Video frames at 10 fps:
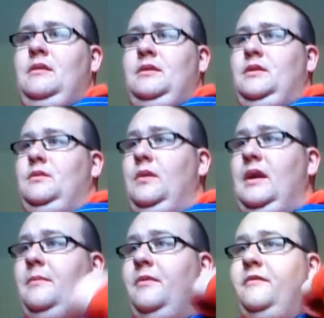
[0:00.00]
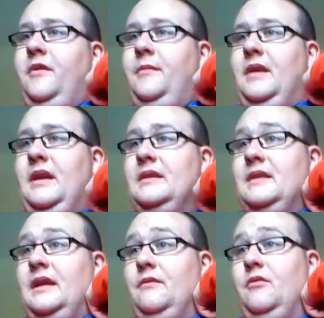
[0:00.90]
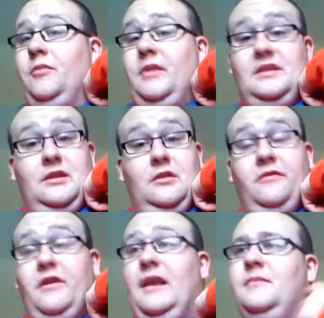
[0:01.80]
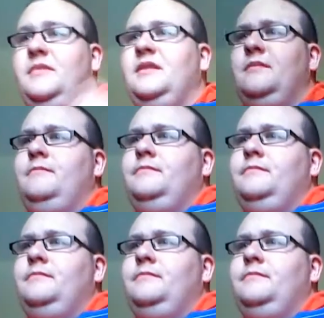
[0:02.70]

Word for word: sweep from the second row gets two for Helms.